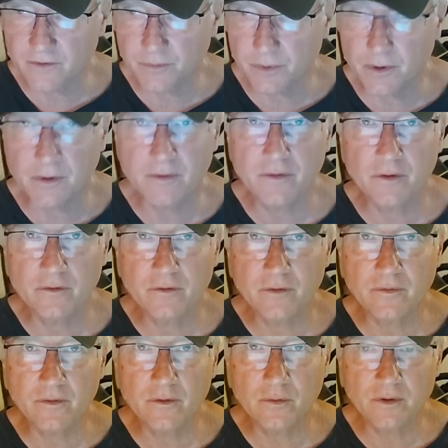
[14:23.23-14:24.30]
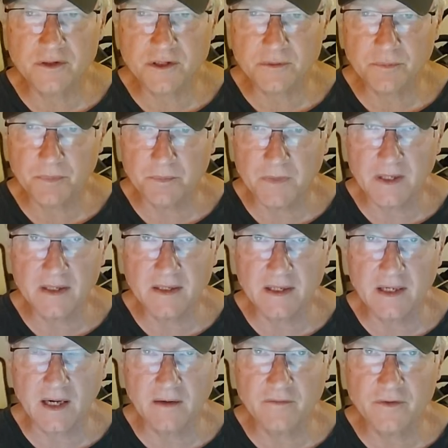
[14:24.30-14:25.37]
Spirit, those who are
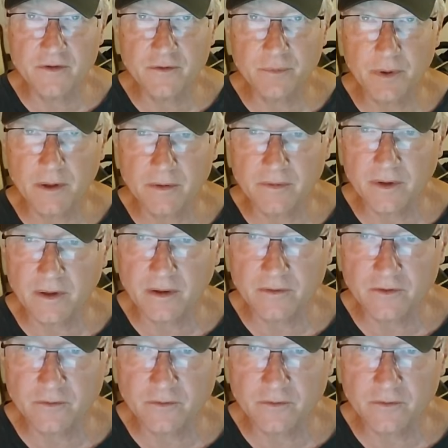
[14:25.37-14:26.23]
of the Spirit, they are